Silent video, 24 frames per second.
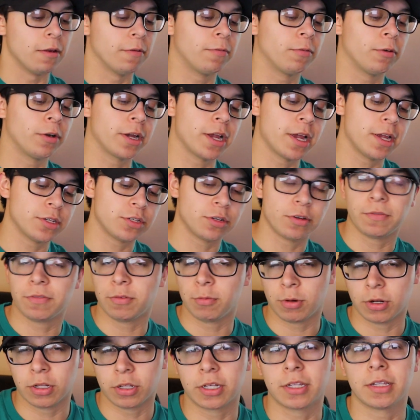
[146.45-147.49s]
for you guys, or if
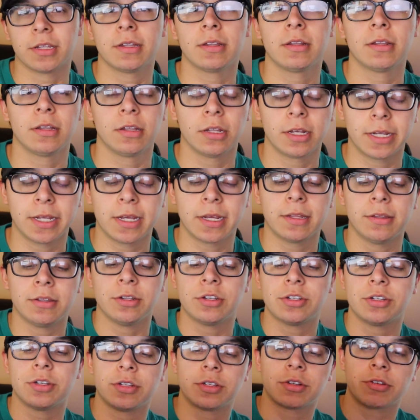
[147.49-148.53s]
you want to look in the
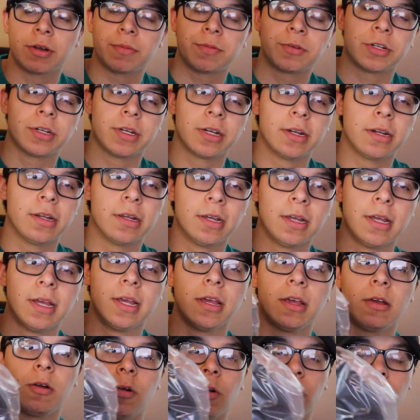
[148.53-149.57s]
description,
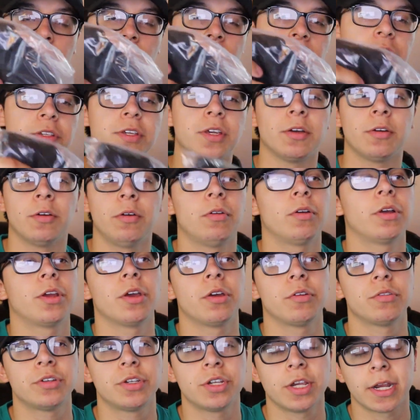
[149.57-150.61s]
or also
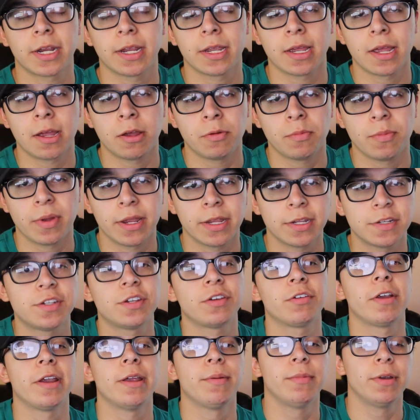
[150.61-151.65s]
go check out my
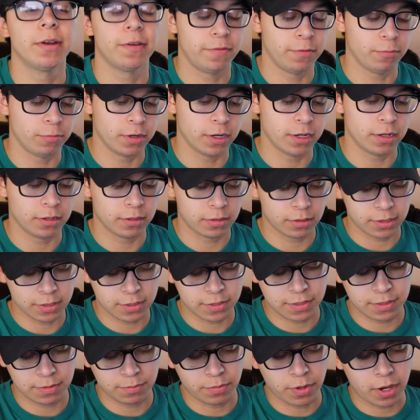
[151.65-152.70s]
Instagram. And if you want
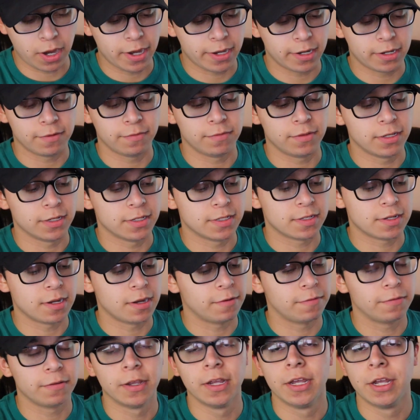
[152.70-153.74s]
to buy any of these
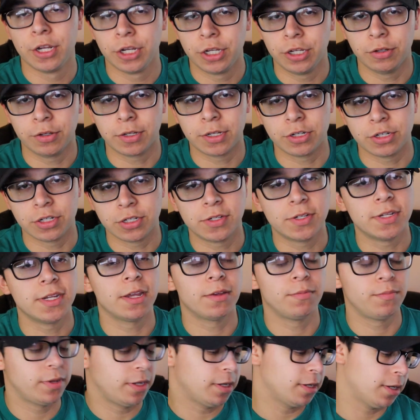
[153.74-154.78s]
stuff, you could just
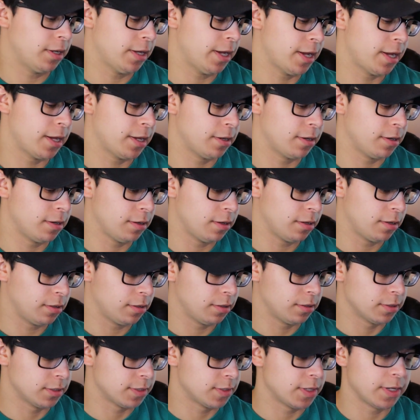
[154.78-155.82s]
DM me and
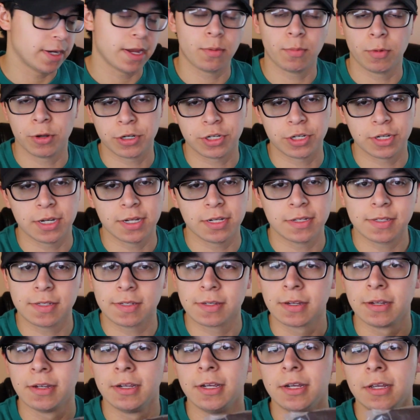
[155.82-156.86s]
see how much it
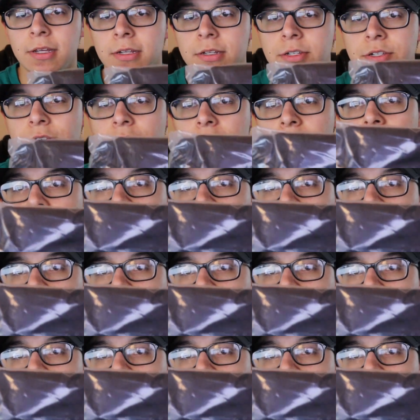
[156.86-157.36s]
is. So I